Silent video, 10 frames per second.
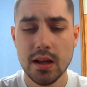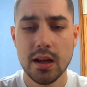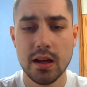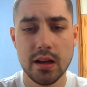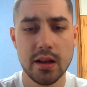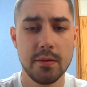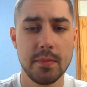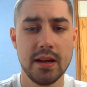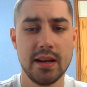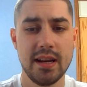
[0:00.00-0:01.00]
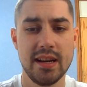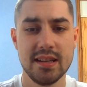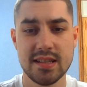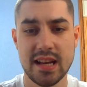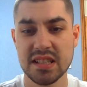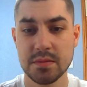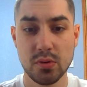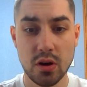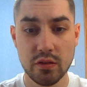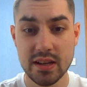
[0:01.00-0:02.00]
Um, and he is
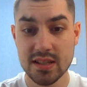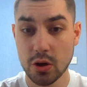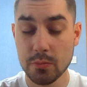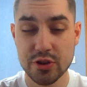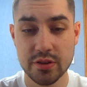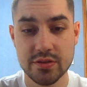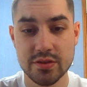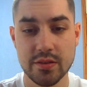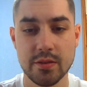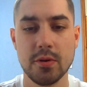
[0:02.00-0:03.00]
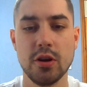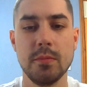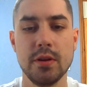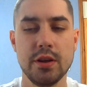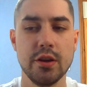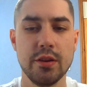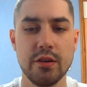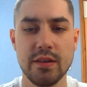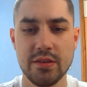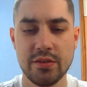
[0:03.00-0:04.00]
exploring his options at the moment. You know, there
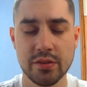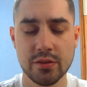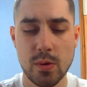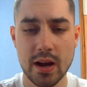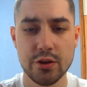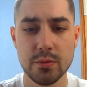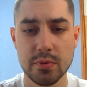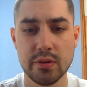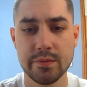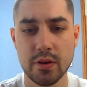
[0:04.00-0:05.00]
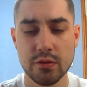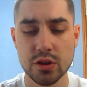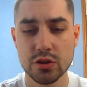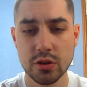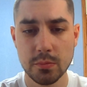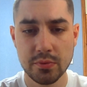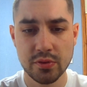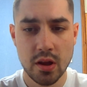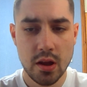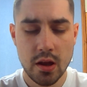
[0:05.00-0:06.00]
is quite a number of foreign clubs
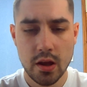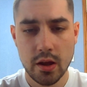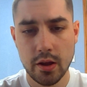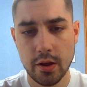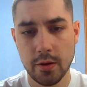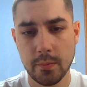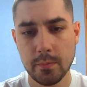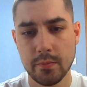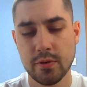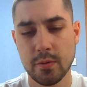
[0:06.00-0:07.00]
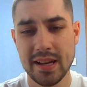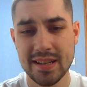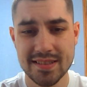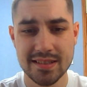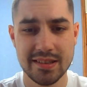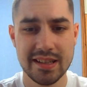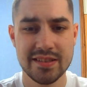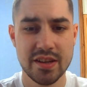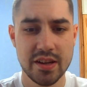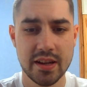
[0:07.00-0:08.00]
um, from Italy,
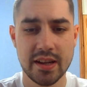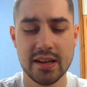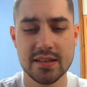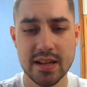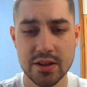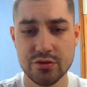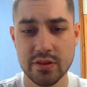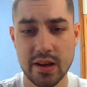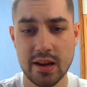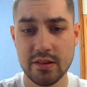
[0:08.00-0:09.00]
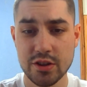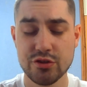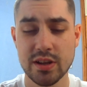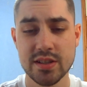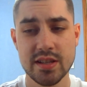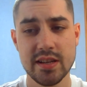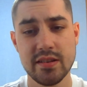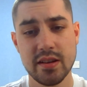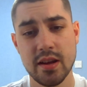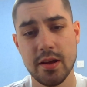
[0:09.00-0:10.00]
Turkey, etc., that are interested.
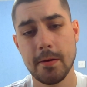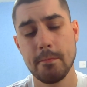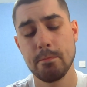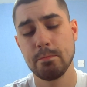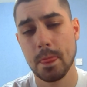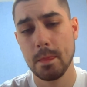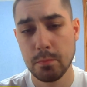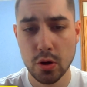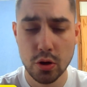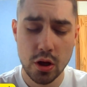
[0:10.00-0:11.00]
Um, but